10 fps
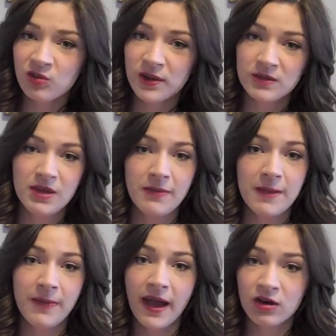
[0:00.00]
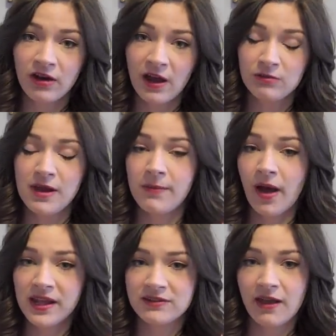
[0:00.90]
is going to be my background, my
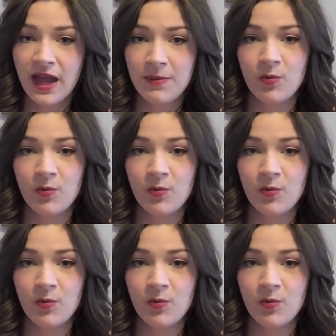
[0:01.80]
body type,